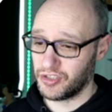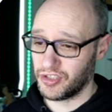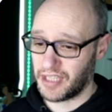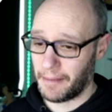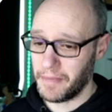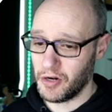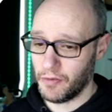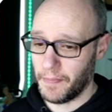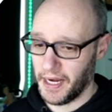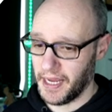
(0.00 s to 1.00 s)
it's just that
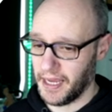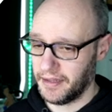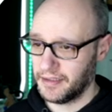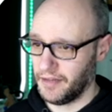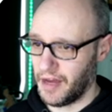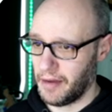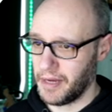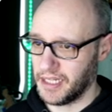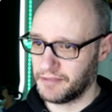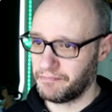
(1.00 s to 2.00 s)
middle bit there that I
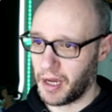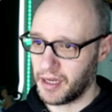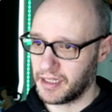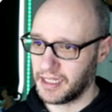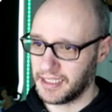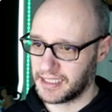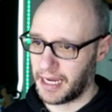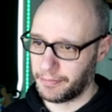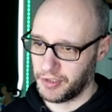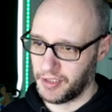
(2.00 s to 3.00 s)
missed, but it's
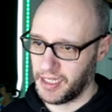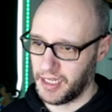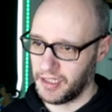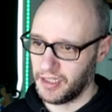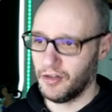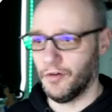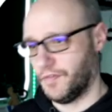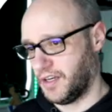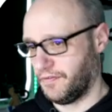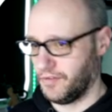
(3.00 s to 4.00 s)
captured here
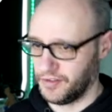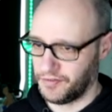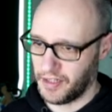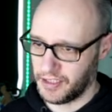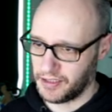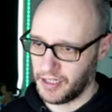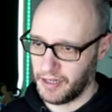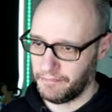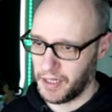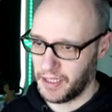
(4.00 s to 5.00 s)
of the difference that's uh,